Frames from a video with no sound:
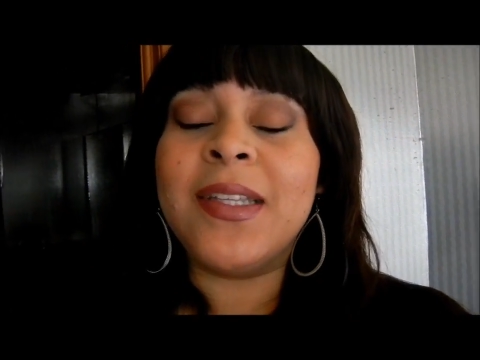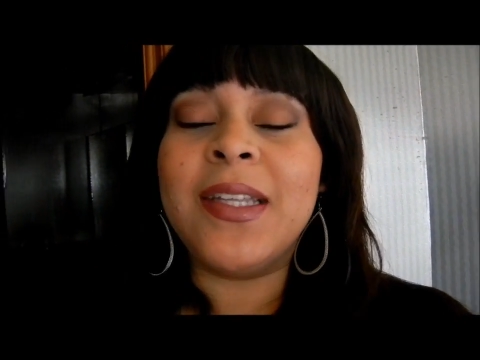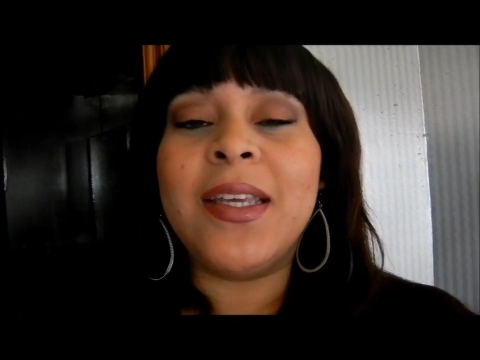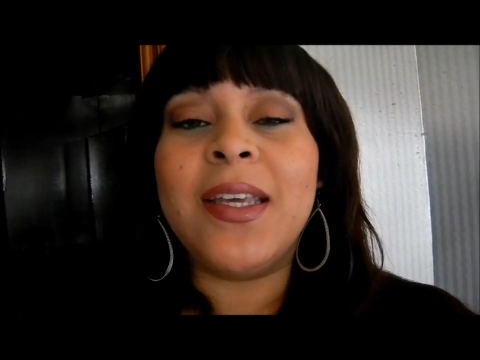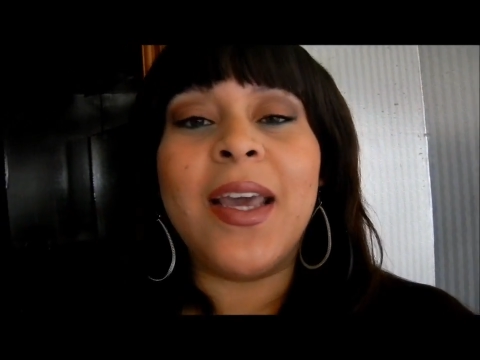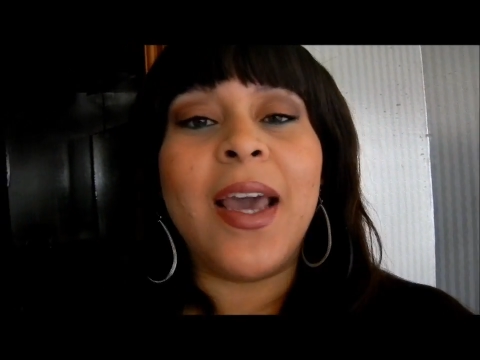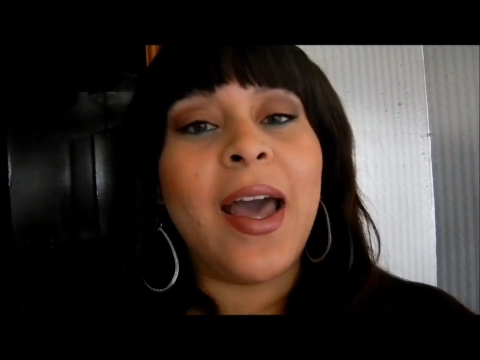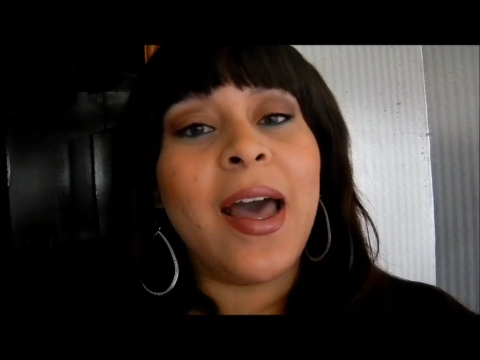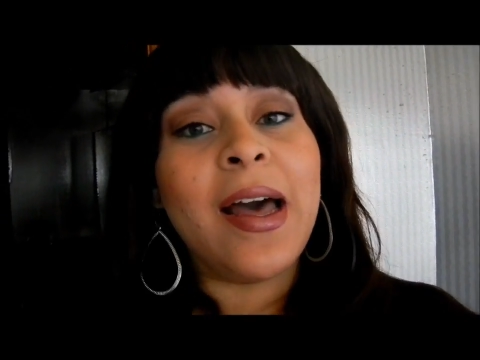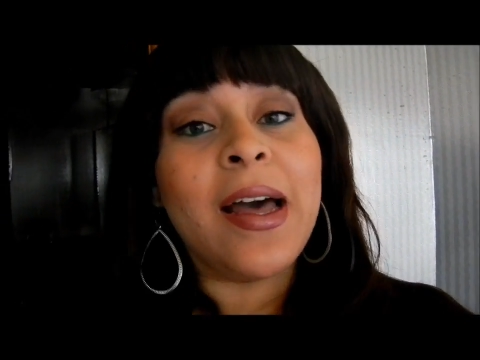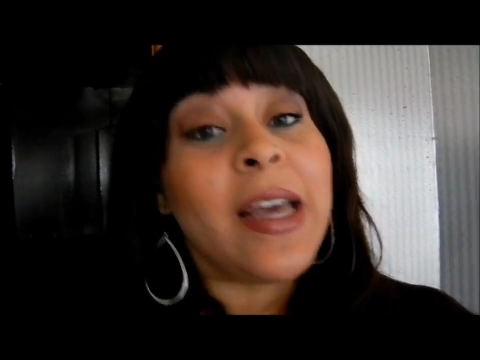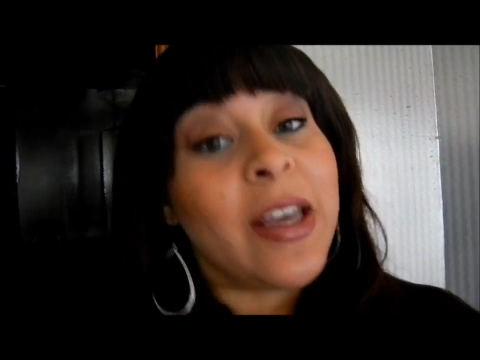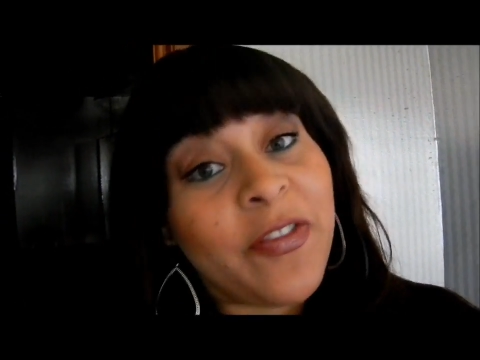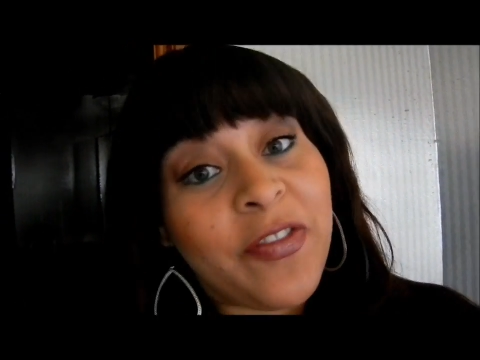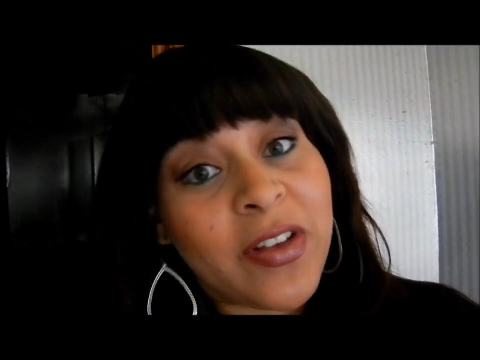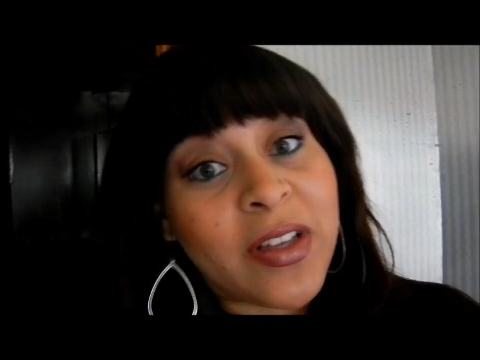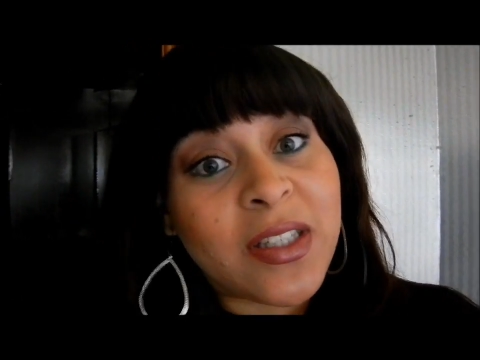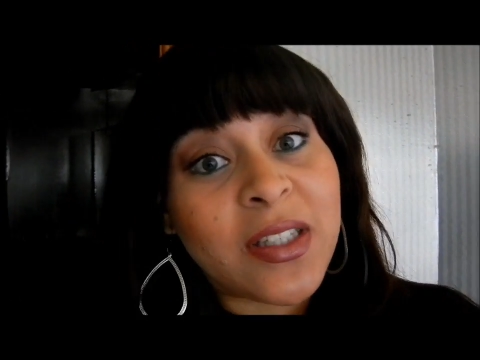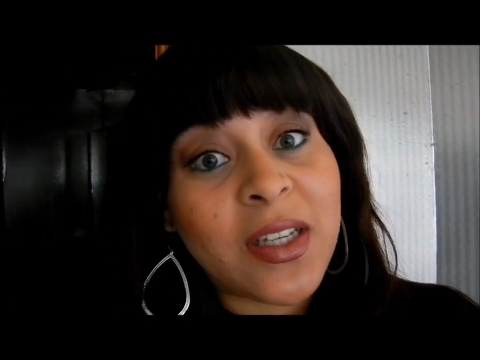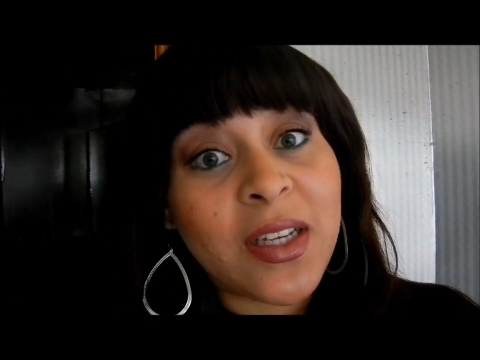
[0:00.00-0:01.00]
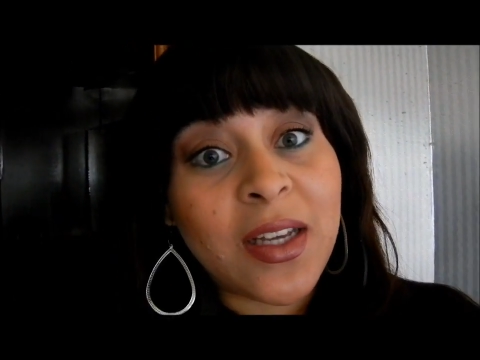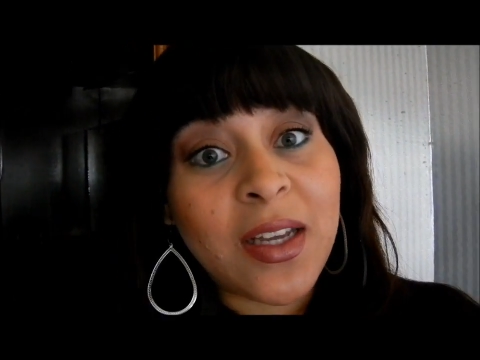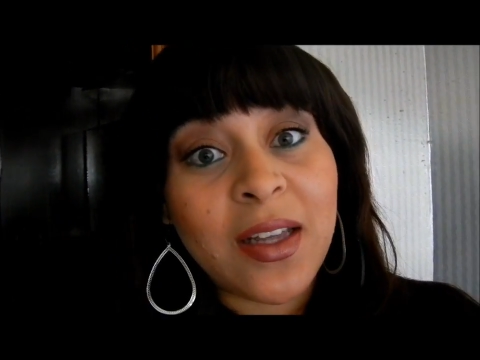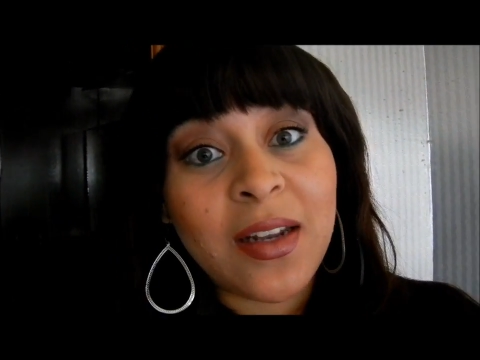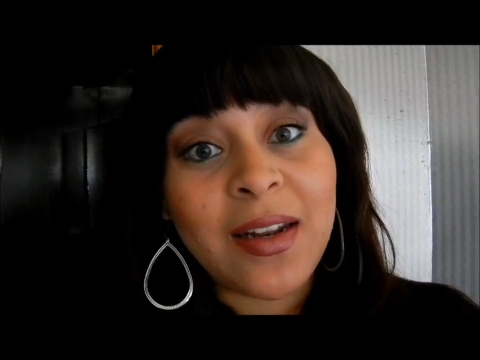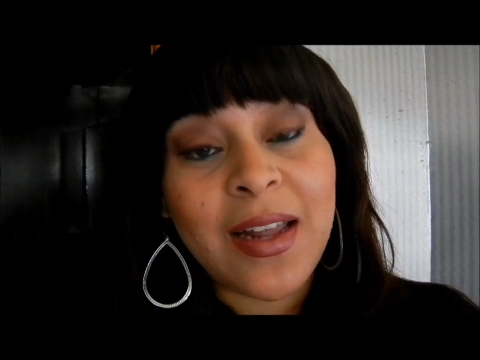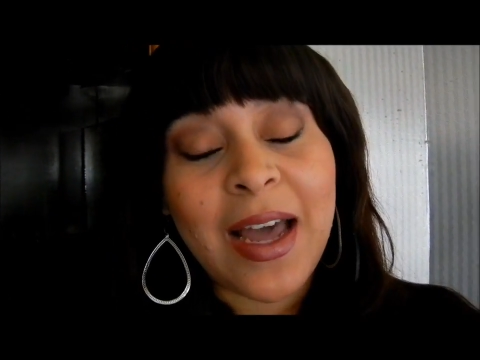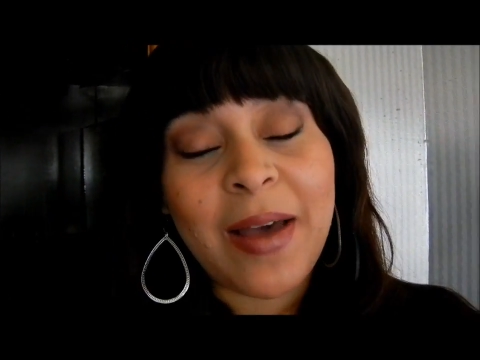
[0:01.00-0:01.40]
yeah, it feels good.